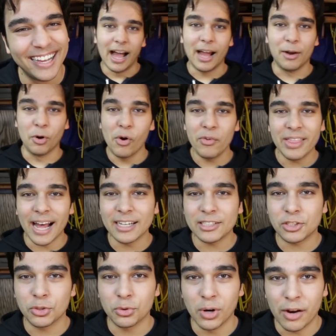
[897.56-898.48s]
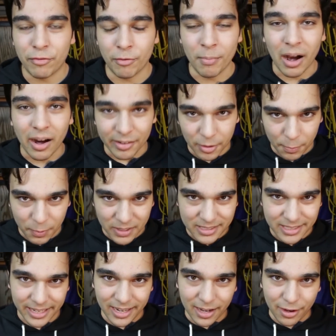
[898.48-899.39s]
I wrote that story from
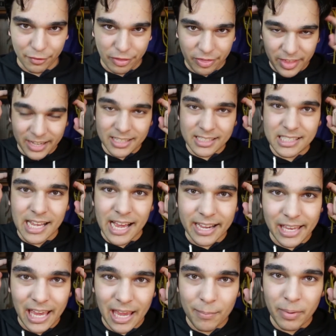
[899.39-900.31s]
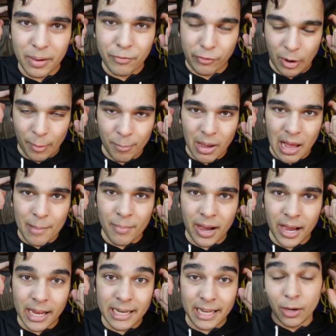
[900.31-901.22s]
100% of things that came from my
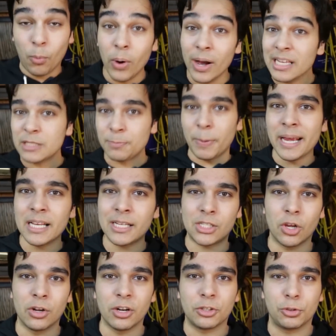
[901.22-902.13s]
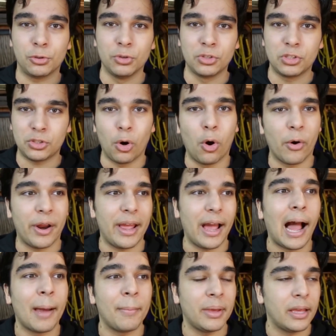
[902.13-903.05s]
mind. It was based on a true story.
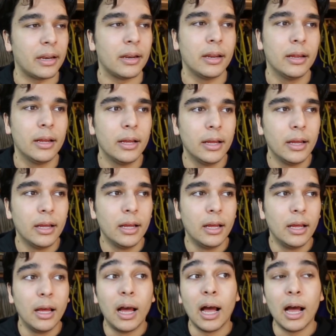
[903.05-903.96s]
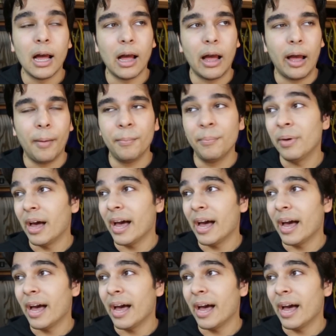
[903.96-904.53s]
I mean, um,